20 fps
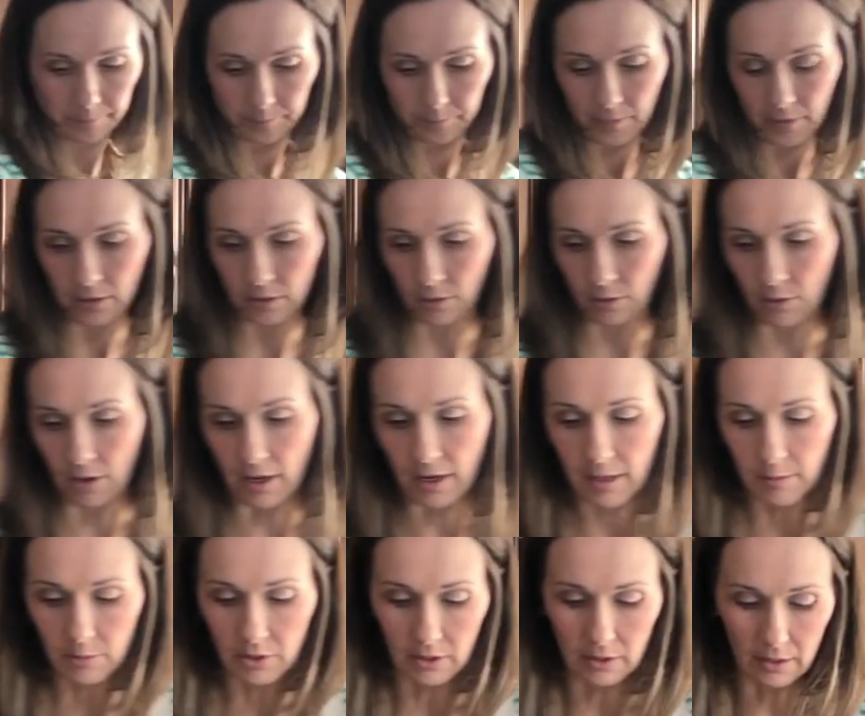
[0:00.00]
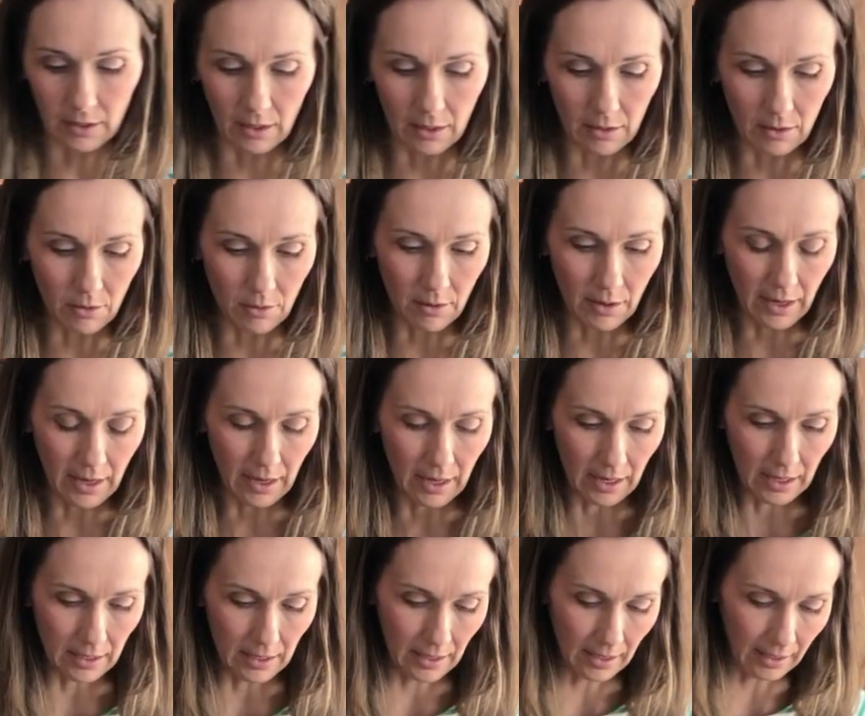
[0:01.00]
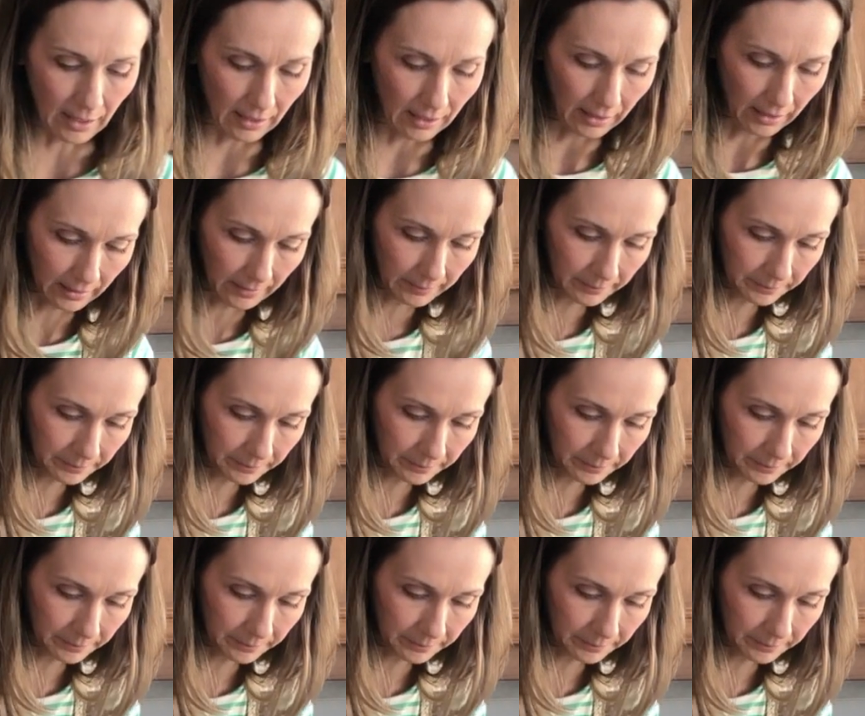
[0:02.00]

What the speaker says: So I'm just going to go ahead and